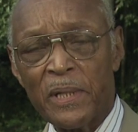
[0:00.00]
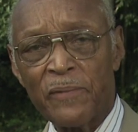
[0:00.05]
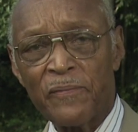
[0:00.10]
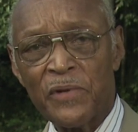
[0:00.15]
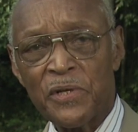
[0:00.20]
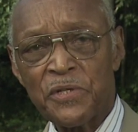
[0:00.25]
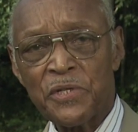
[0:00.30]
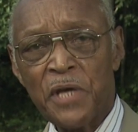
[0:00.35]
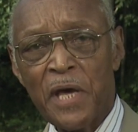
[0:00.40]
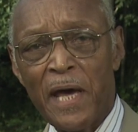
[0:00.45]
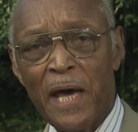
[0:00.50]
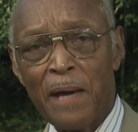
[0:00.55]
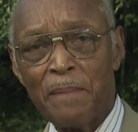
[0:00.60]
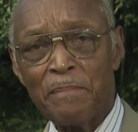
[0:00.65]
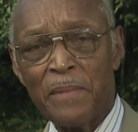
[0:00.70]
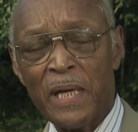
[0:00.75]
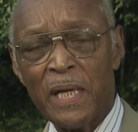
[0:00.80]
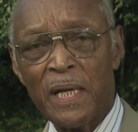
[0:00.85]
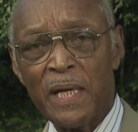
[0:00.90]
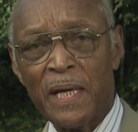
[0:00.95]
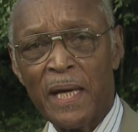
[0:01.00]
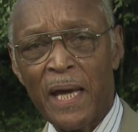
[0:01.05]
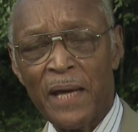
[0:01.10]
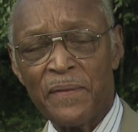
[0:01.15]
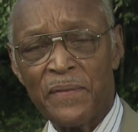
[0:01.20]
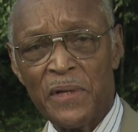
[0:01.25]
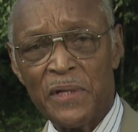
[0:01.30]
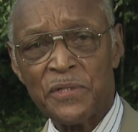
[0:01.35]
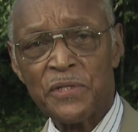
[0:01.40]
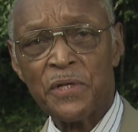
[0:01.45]
of this camp meeting
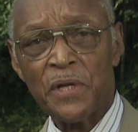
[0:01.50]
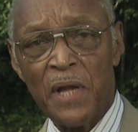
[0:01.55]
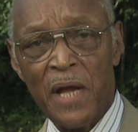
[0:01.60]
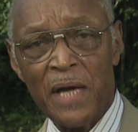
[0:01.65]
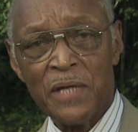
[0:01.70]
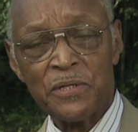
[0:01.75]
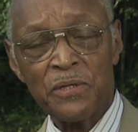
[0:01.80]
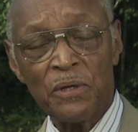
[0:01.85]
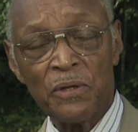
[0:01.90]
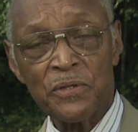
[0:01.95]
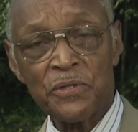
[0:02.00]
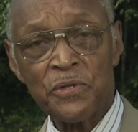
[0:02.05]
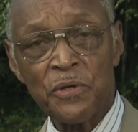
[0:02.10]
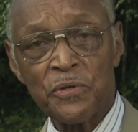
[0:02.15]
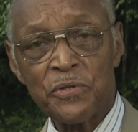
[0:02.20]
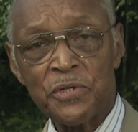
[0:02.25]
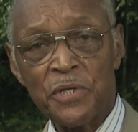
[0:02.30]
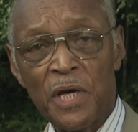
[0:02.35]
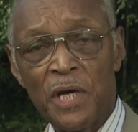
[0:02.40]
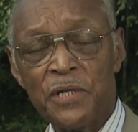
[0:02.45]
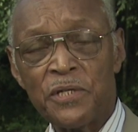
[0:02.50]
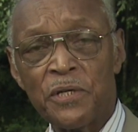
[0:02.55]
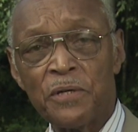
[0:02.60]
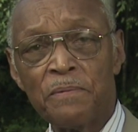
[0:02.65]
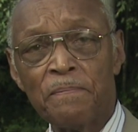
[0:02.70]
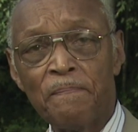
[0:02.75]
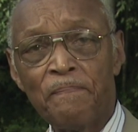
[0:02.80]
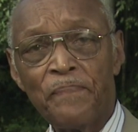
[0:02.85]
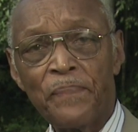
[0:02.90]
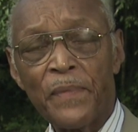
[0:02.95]
and this National
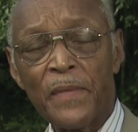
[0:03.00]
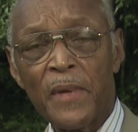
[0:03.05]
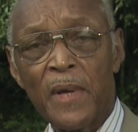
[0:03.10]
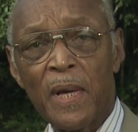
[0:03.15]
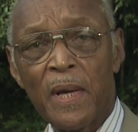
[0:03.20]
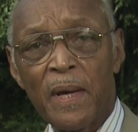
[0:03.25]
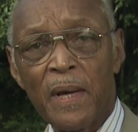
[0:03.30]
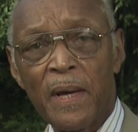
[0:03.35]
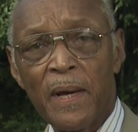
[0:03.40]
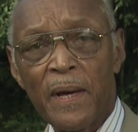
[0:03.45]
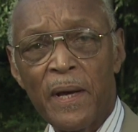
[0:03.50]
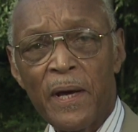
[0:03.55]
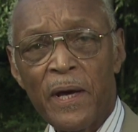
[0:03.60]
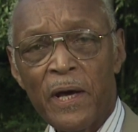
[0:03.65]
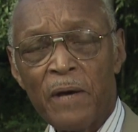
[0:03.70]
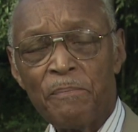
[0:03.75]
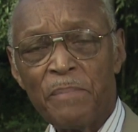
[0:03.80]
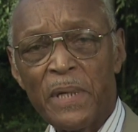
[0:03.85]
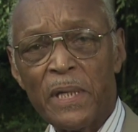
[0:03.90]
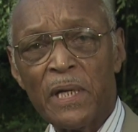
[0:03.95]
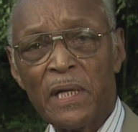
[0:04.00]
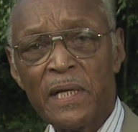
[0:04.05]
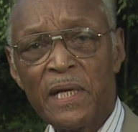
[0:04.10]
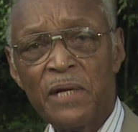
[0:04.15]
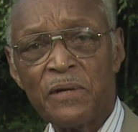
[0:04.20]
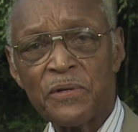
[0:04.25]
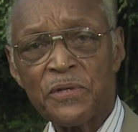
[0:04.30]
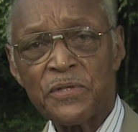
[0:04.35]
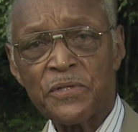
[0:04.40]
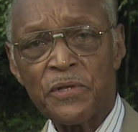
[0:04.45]
Association have been
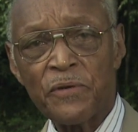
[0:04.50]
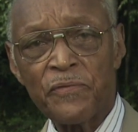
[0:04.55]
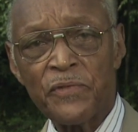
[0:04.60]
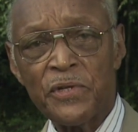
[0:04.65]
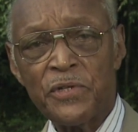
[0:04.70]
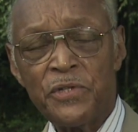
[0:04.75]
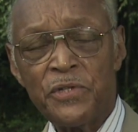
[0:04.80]
leaders of the